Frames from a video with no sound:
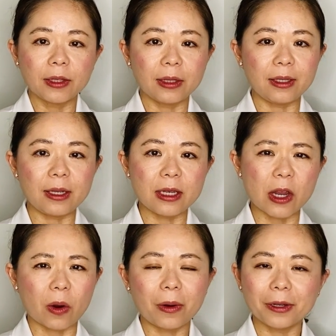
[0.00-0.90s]
the
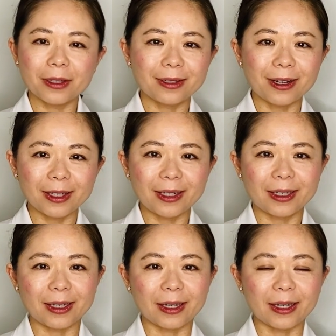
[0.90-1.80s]

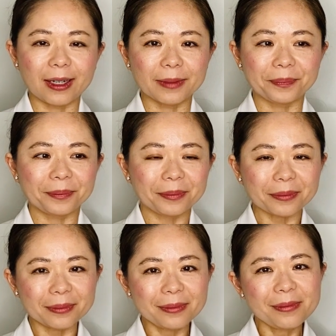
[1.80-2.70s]
orthodontic
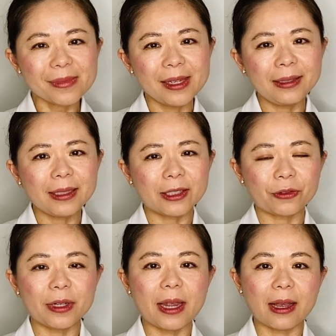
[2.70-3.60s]

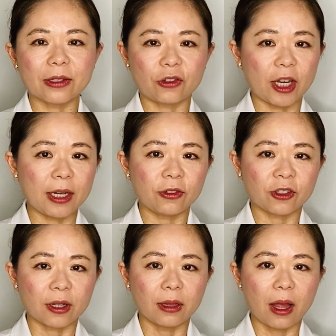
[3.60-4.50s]
industry has
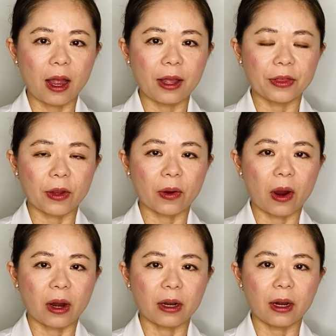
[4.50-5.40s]
changed a lot. There
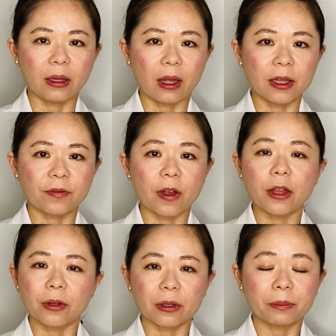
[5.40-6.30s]
are a lot of
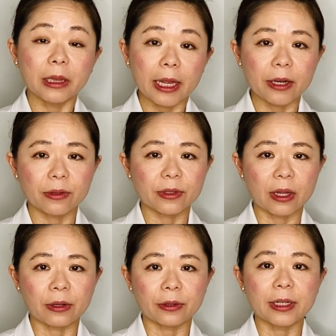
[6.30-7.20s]
other players
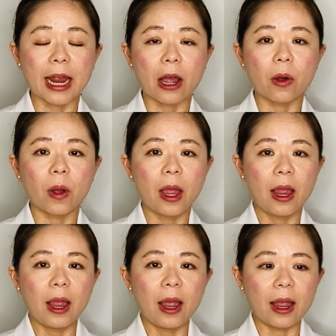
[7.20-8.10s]
that are now
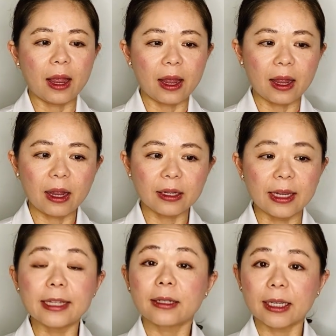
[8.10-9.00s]

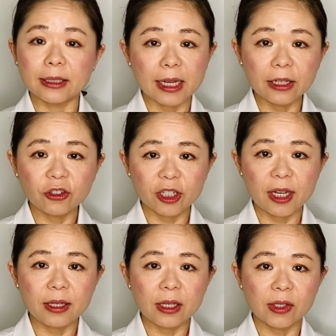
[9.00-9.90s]
in
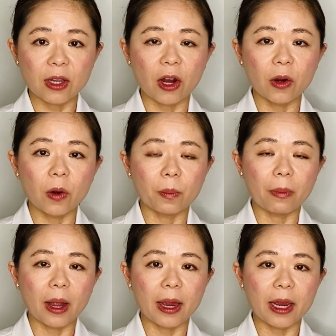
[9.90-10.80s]
contention. So
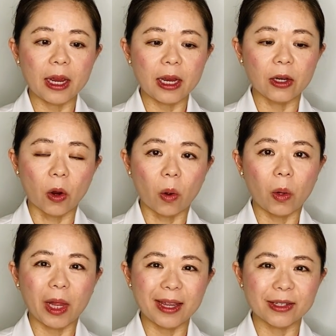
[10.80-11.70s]
my
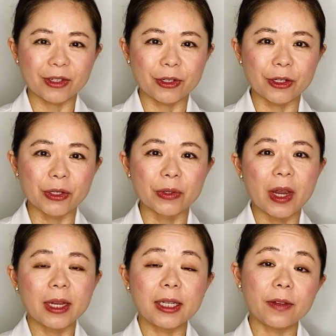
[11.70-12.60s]
goal is to
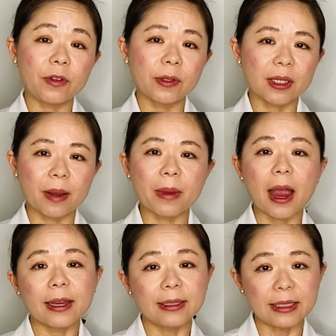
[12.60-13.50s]
give you some
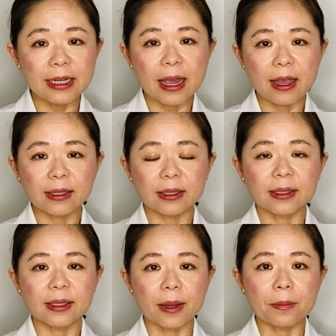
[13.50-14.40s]
ideas and
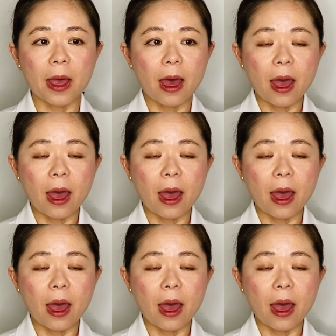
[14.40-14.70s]
some